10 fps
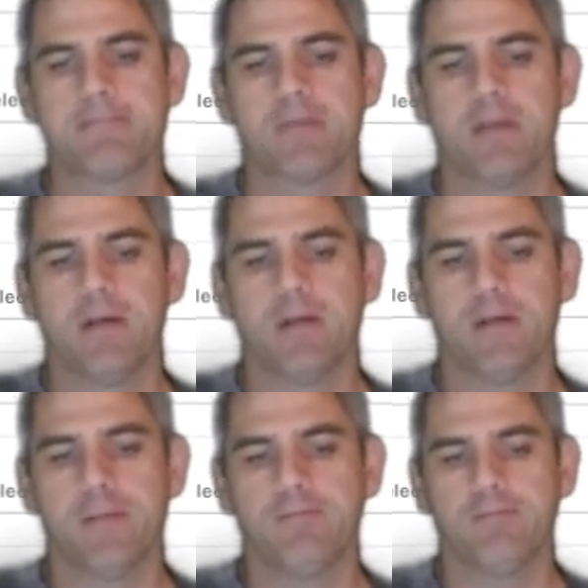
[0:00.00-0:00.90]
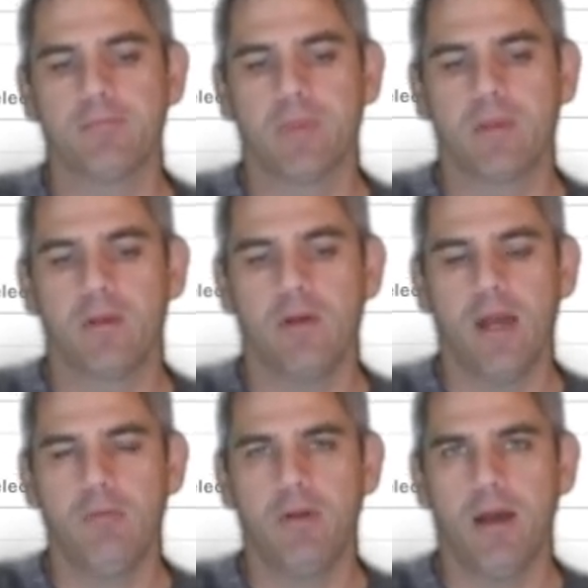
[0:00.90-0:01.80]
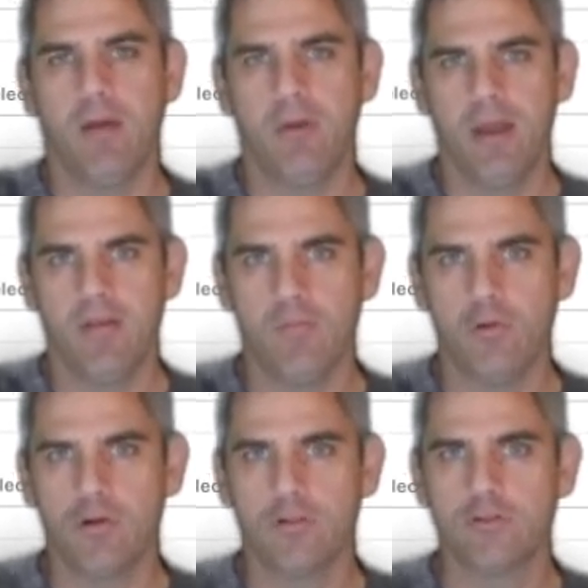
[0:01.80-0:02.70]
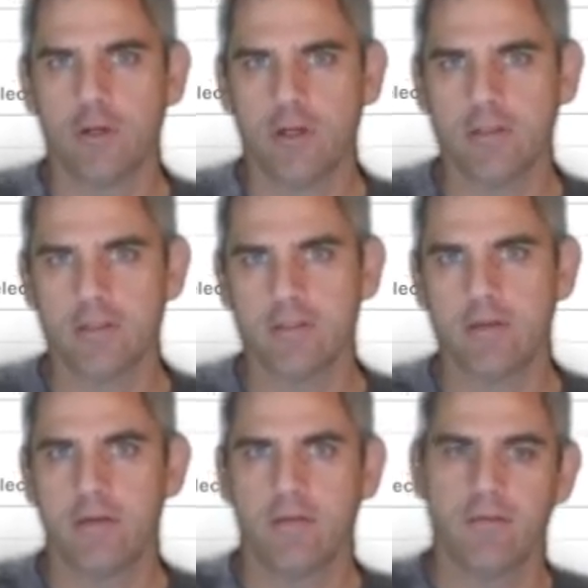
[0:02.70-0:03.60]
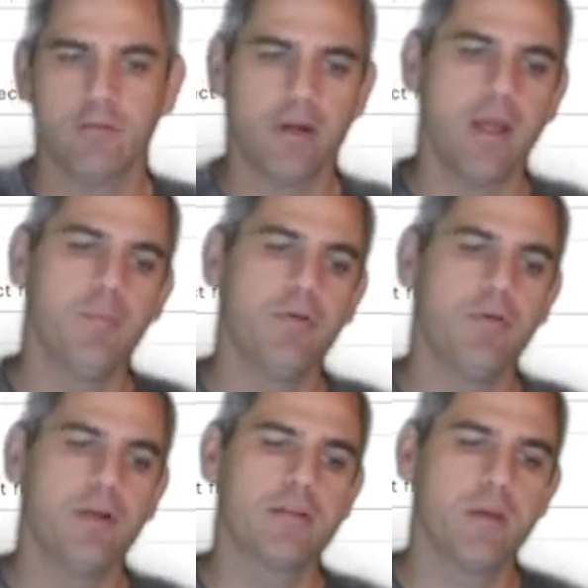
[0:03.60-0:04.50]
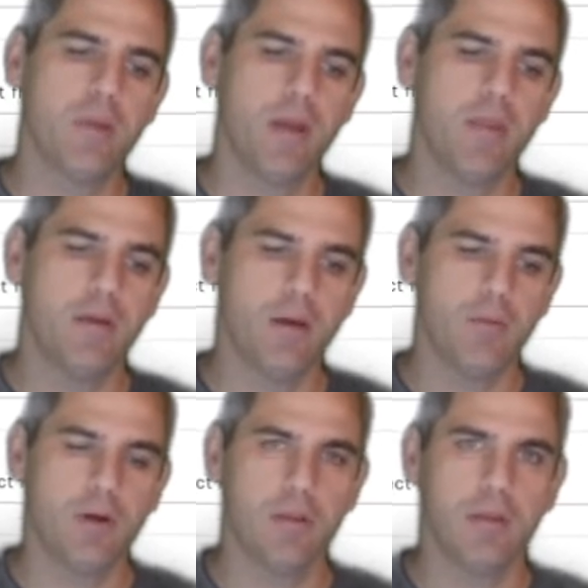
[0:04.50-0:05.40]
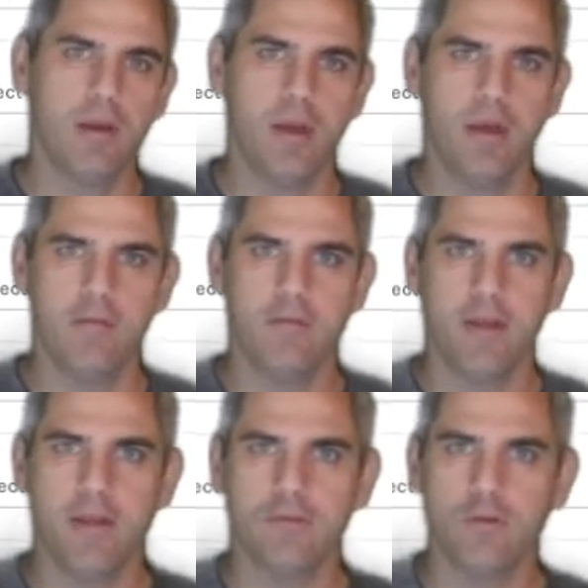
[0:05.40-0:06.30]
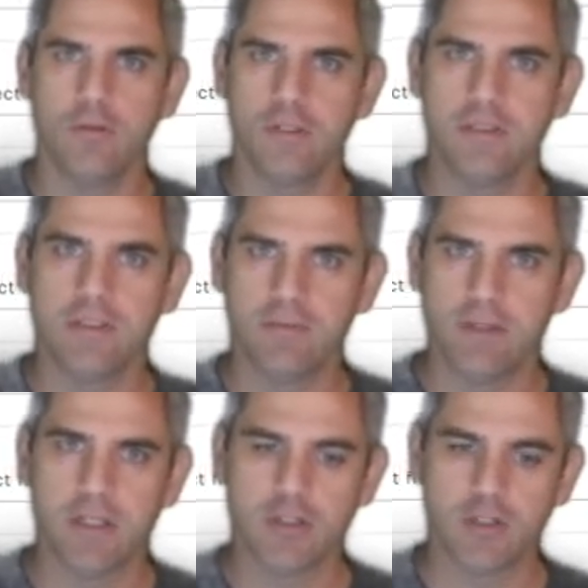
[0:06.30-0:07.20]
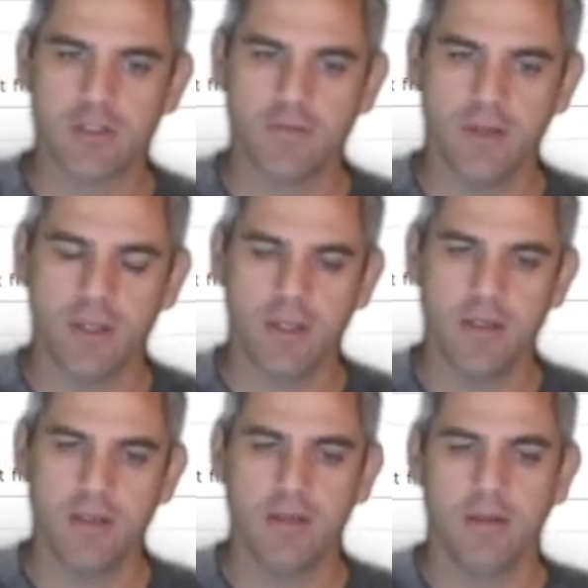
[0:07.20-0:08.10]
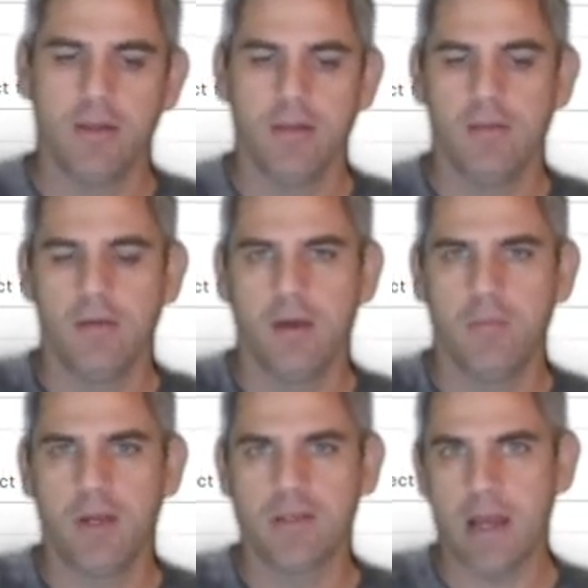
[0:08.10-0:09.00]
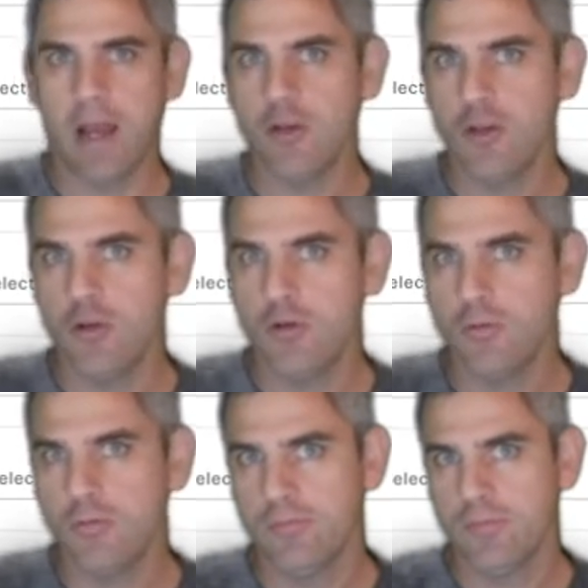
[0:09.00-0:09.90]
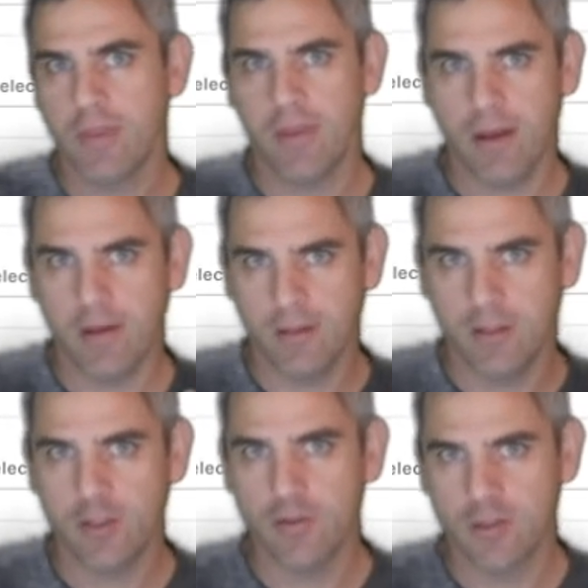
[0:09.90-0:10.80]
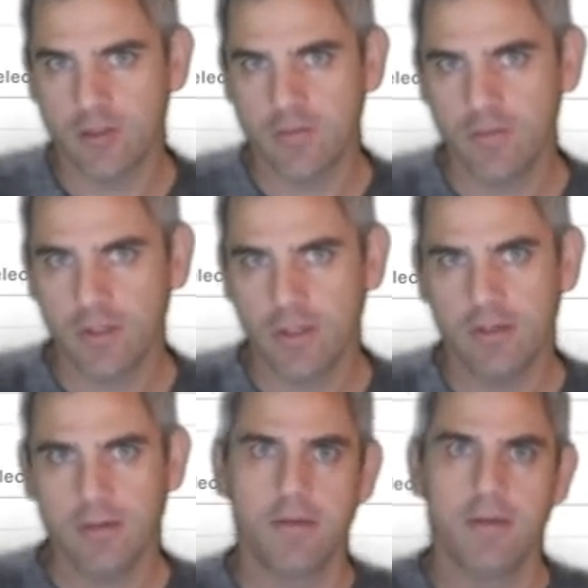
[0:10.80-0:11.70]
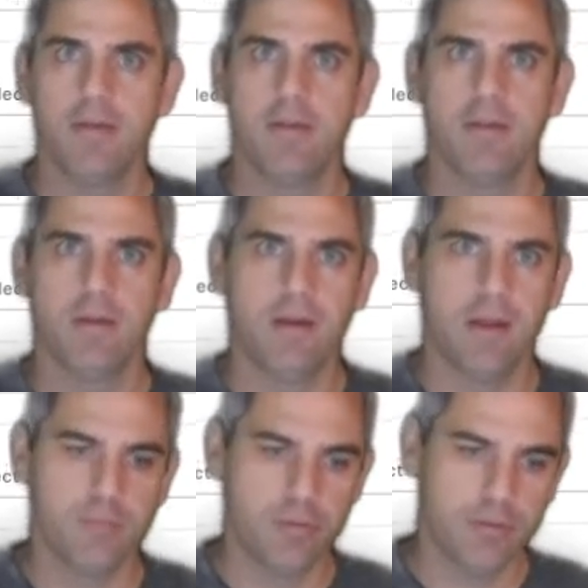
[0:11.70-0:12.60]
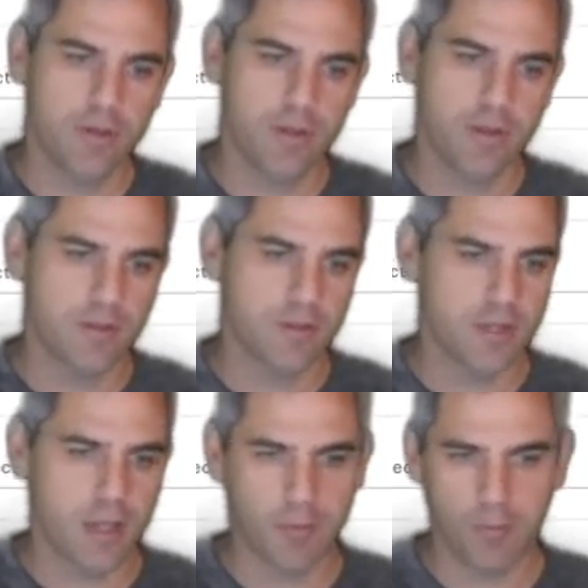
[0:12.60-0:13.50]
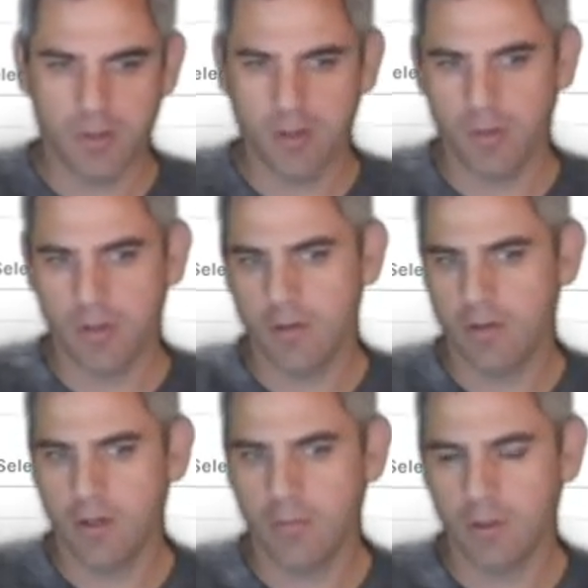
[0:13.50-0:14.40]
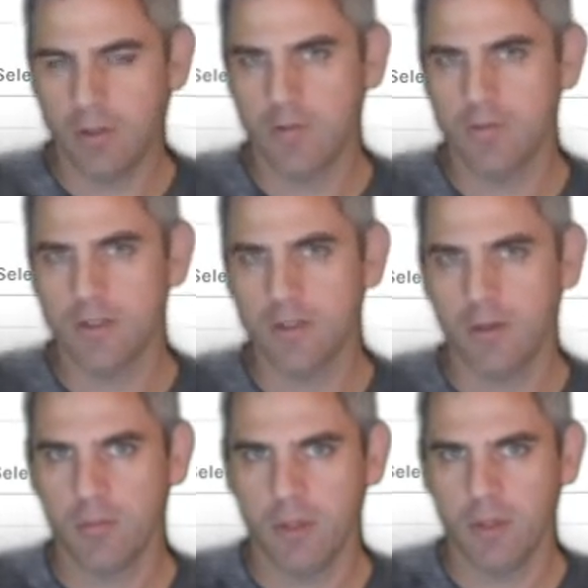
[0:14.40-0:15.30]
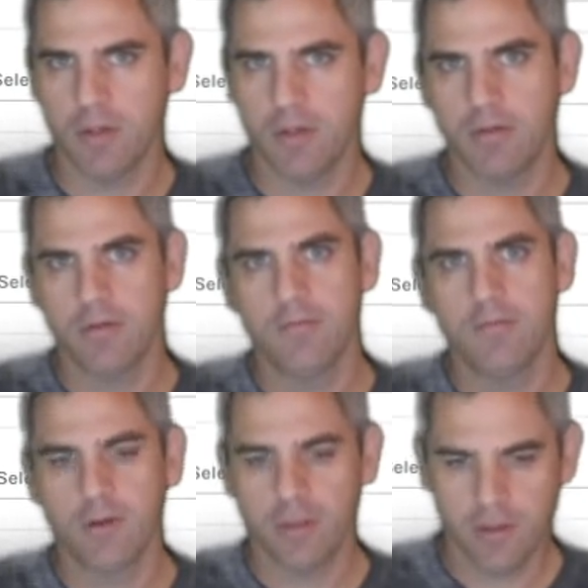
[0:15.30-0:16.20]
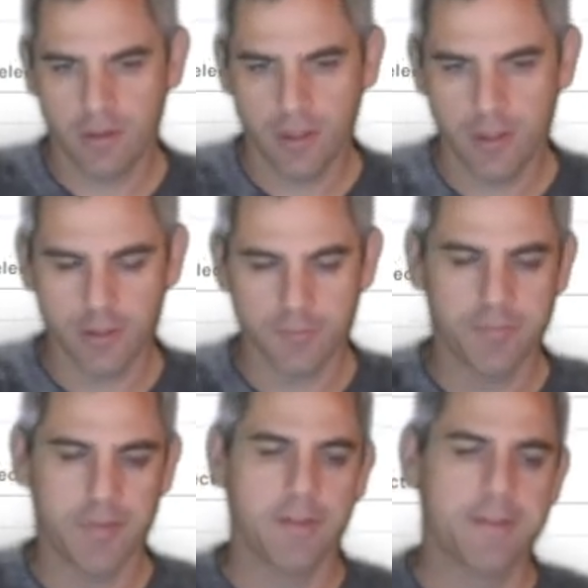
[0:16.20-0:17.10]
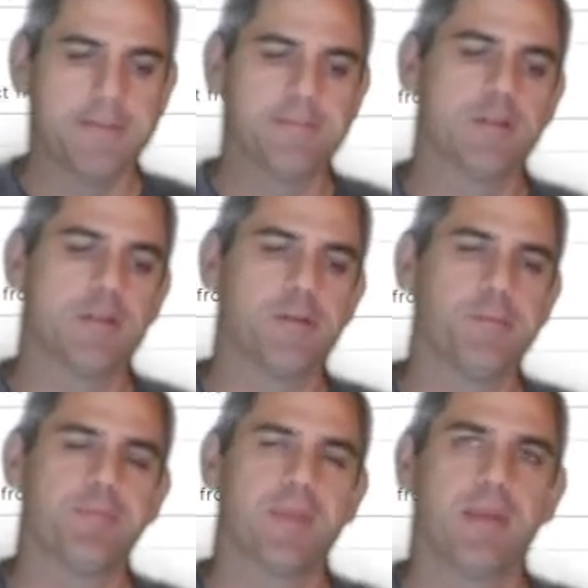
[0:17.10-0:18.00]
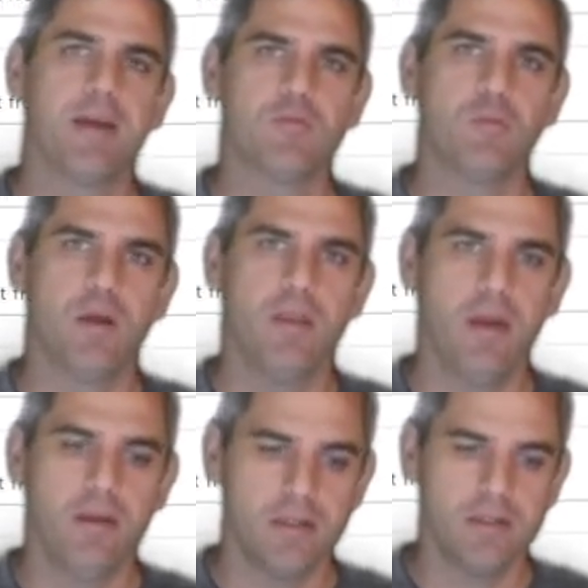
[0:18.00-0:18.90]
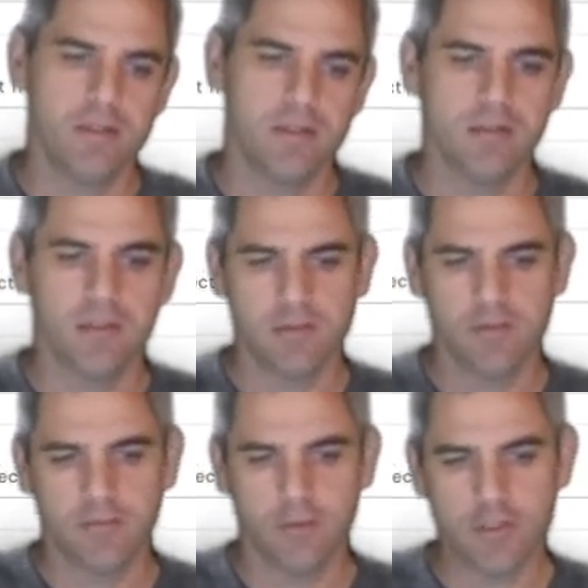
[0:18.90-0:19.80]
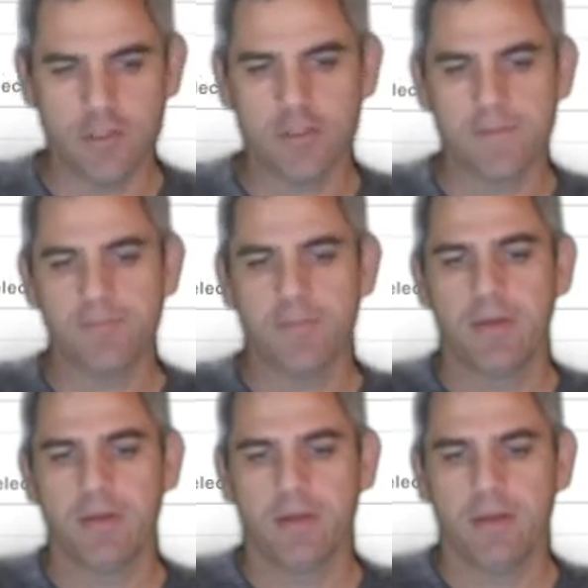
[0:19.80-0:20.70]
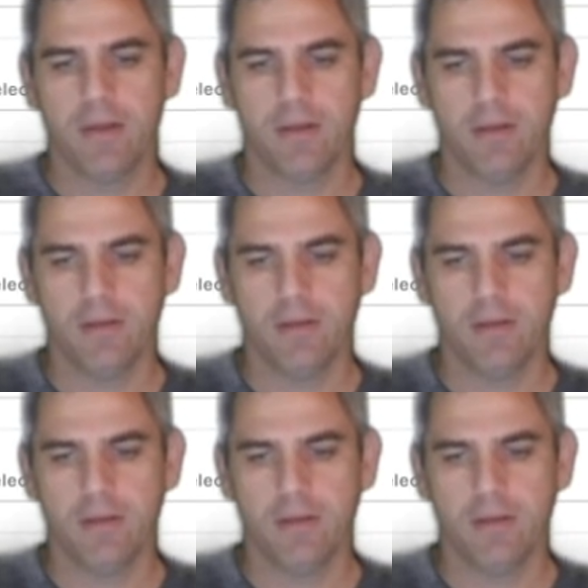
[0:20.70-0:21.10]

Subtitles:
I would have more trust for endpoints coming on the network that have a locally significant certificate, because I knew that I issued that certificate than an endpoint that just happened to be coming on the network using the MIC for authentication. So that's why the LSC is listed first. And